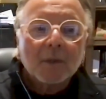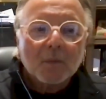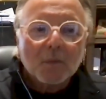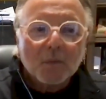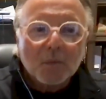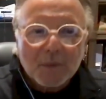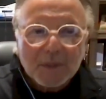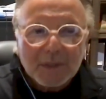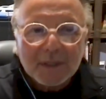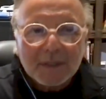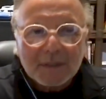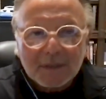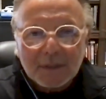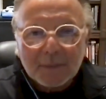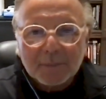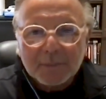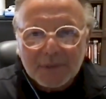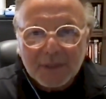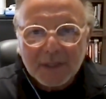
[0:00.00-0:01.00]

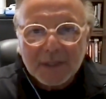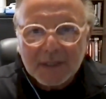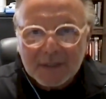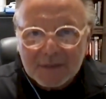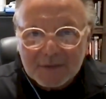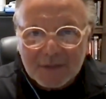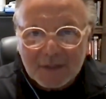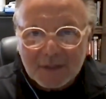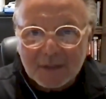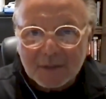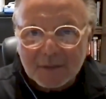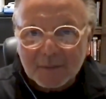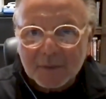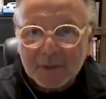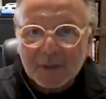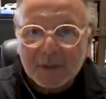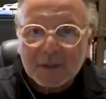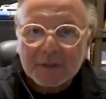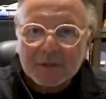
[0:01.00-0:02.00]
really plays in,
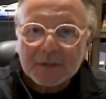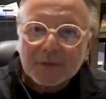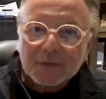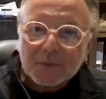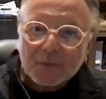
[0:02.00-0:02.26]
because